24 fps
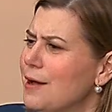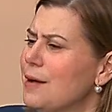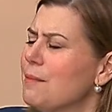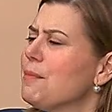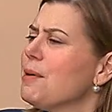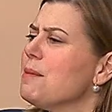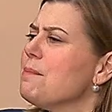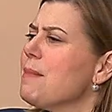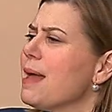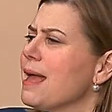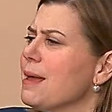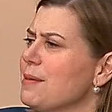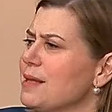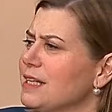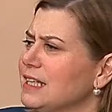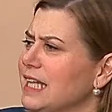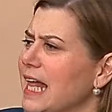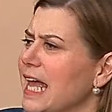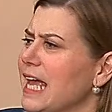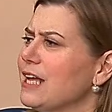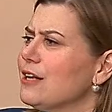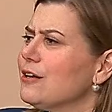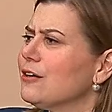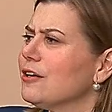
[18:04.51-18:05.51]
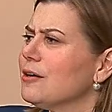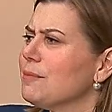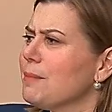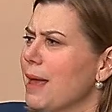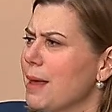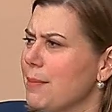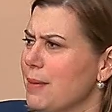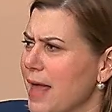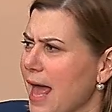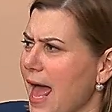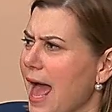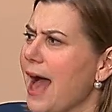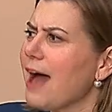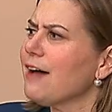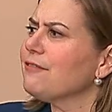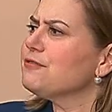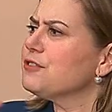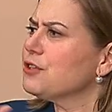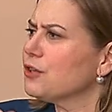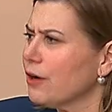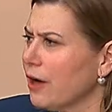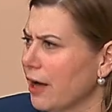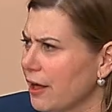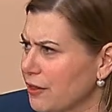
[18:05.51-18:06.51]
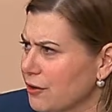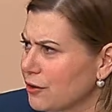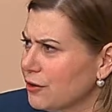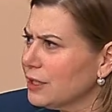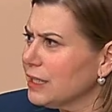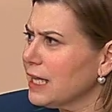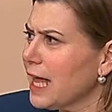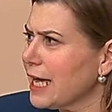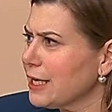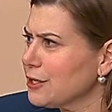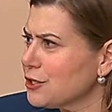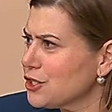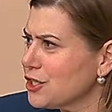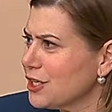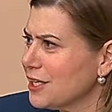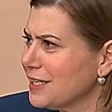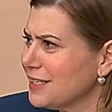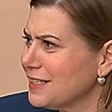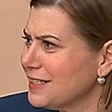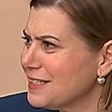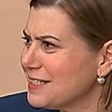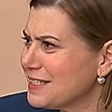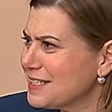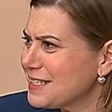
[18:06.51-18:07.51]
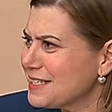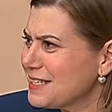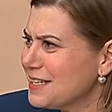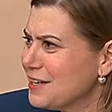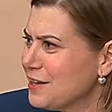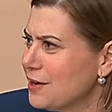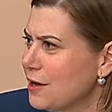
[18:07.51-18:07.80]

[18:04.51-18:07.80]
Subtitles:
but maybe later, maybe after other elections,